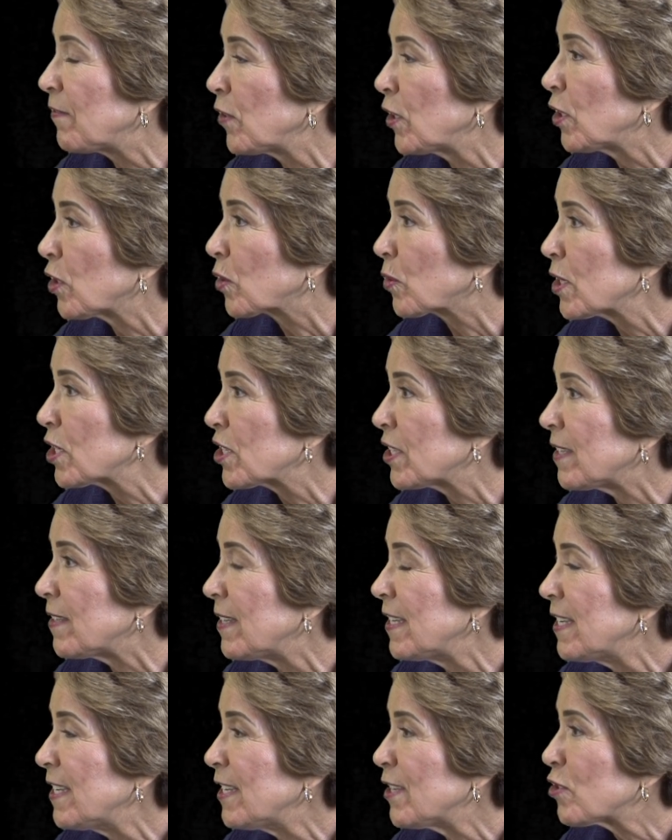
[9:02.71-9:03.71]
Foothill Christian.
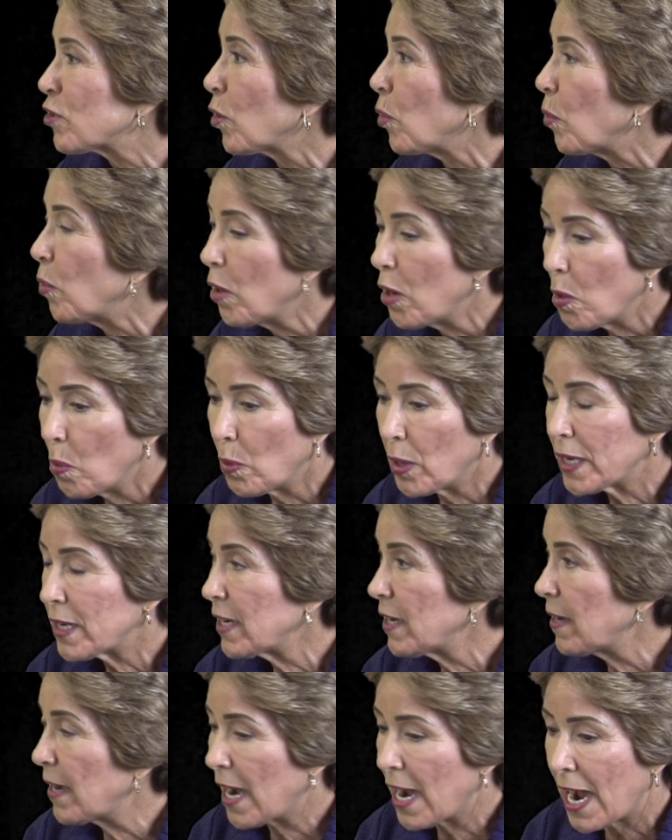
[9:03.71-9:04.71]
So
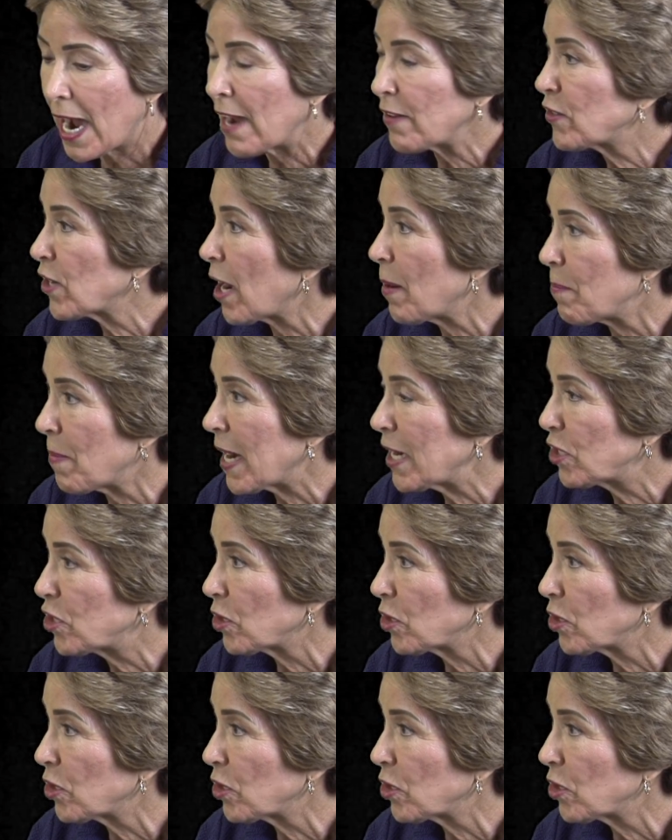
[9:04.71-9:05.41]
what I taught my